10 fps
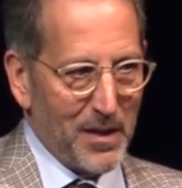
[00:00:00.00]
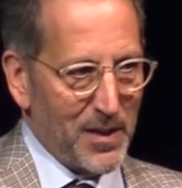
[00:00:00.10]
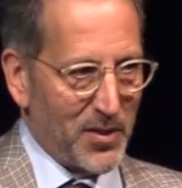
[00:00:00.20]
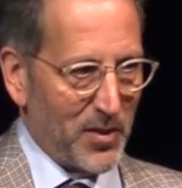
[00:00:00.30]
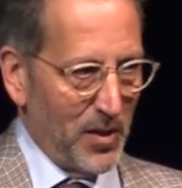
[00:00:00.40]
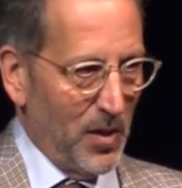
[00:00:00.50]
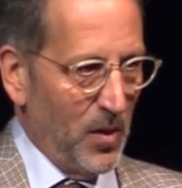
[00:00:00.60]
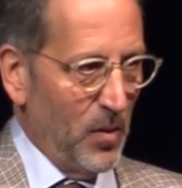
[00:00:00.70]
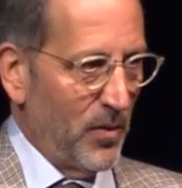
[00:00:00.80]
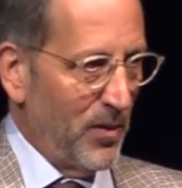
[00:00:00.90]

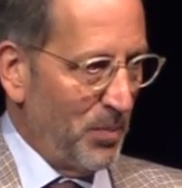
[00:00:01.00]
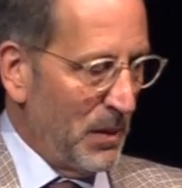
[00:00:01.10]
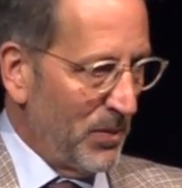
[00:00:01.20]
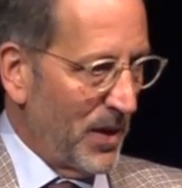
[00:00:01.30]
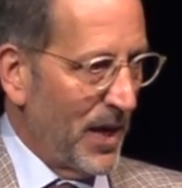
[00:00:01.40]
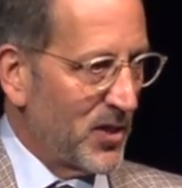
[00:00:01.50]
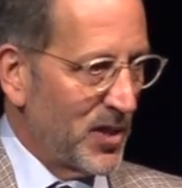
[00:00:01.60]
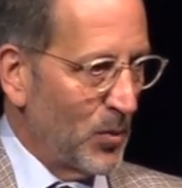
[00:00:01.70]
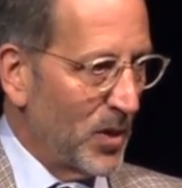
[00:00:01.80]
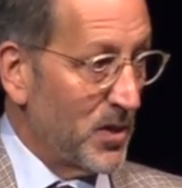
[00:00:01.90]
so the people that actually work,